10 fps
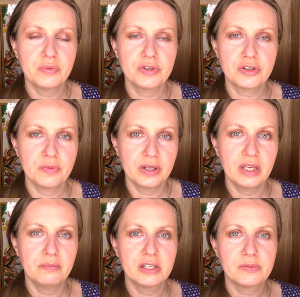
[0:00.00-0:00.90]
which
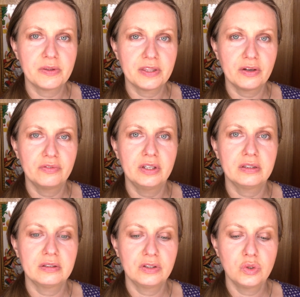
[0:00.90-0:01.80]
again makes me think of
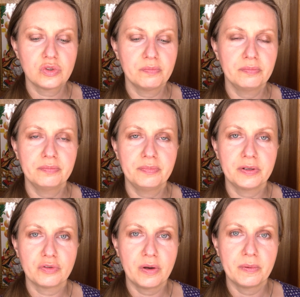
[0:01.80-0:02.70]
that Houston
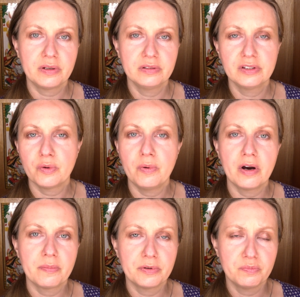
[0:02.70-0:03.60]
petrochemical, Deer
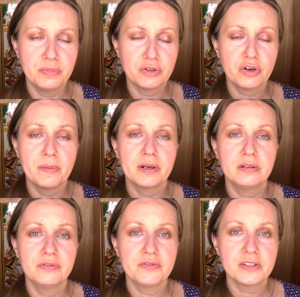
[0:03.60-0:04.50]
Park
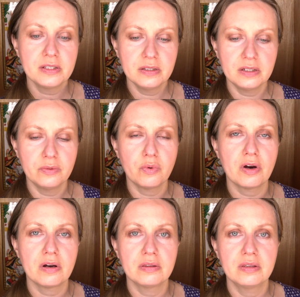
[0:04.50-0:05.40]
petrochemical facility,
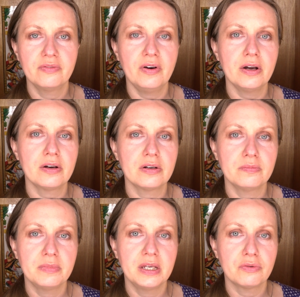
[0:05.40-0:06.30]
where the fire
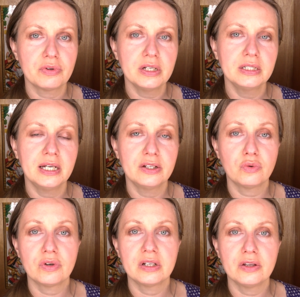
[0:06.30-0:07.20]
may reignite,
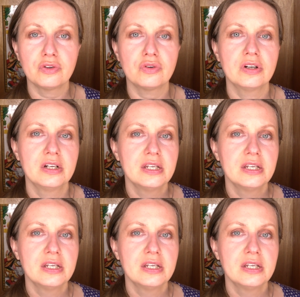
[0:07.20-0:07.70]
or another